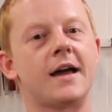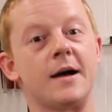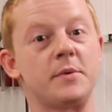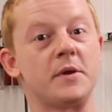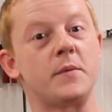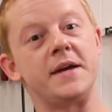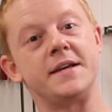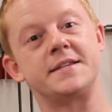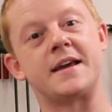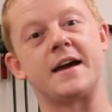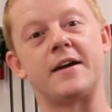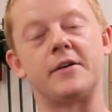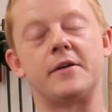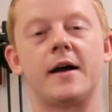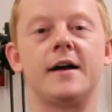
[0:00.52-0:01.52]
A couple of weeks
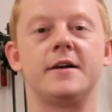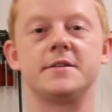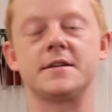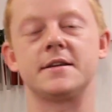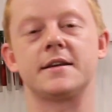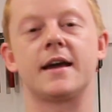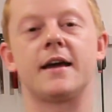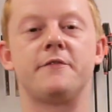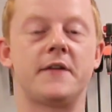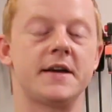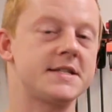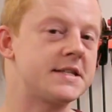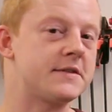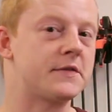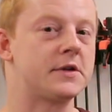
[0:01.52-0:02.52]
ago, I was at a
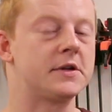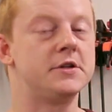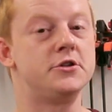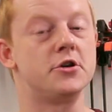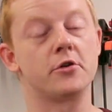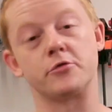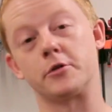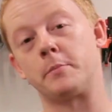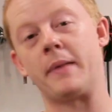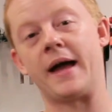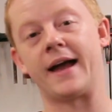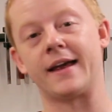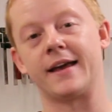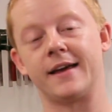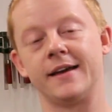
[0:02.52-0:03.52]
festival at Jodrell
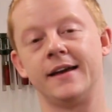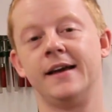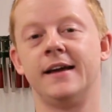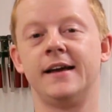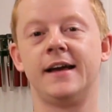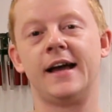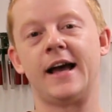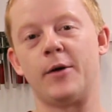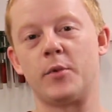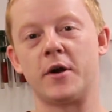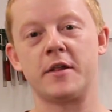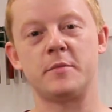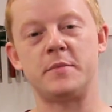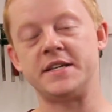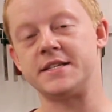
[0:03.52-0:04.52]
Bank, and one
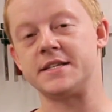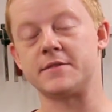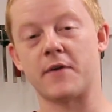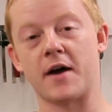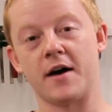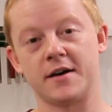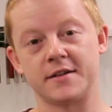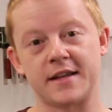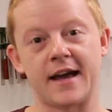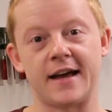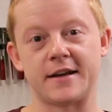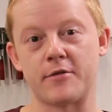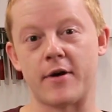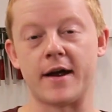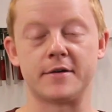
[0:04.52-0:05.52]
of the pieces of art they
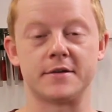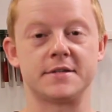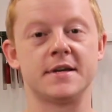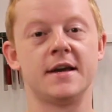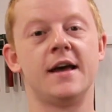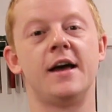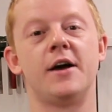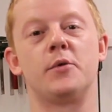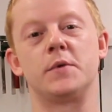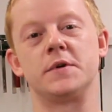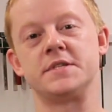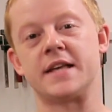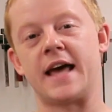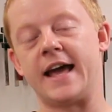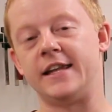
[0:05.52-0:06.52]
had around
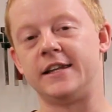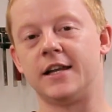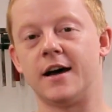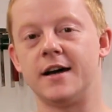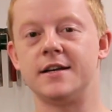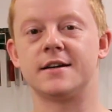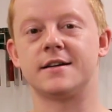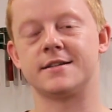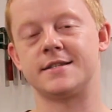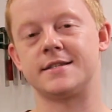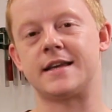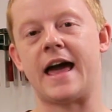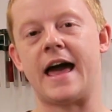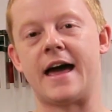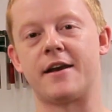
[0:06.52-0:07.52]
was a LIDAR
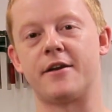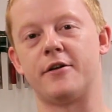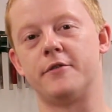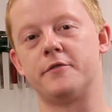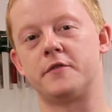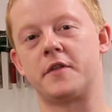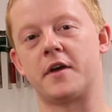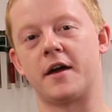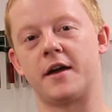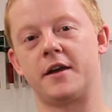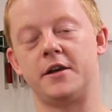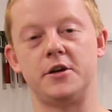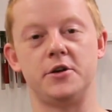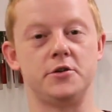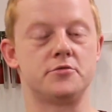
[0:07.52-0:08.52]
scan of the
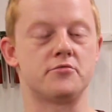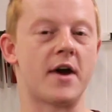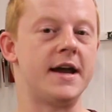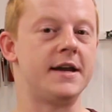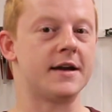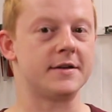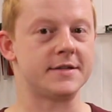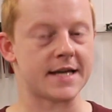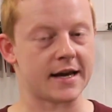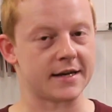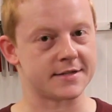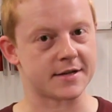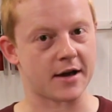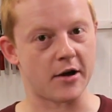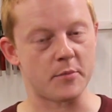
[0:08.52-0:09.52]
huge radio
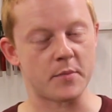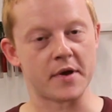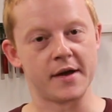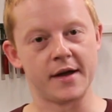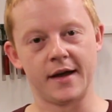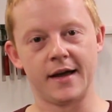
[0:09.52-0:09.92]
telescope.